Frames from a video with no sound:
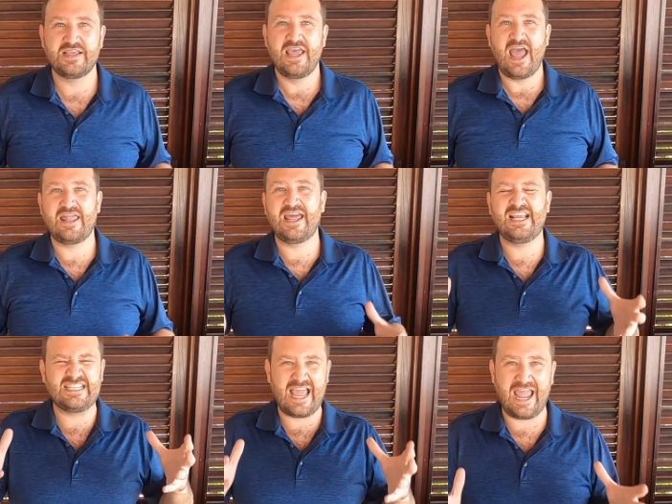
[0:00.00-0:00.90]
and
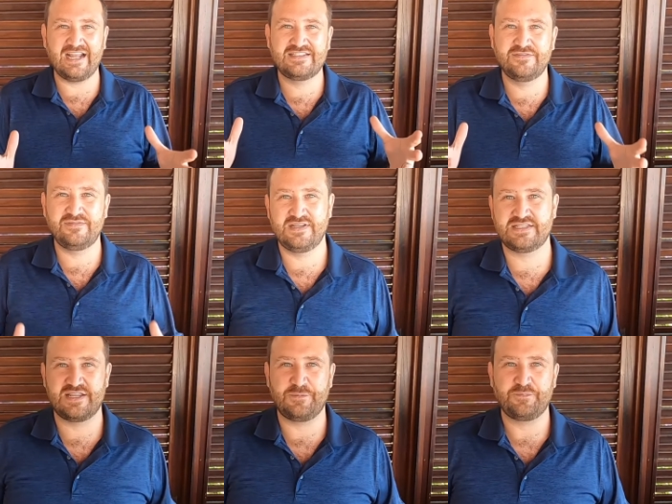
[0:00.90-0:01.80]
that is active
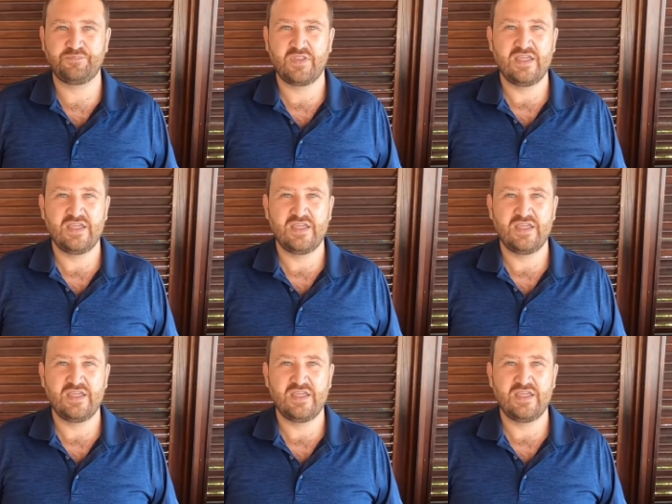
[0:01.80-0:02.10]
listening.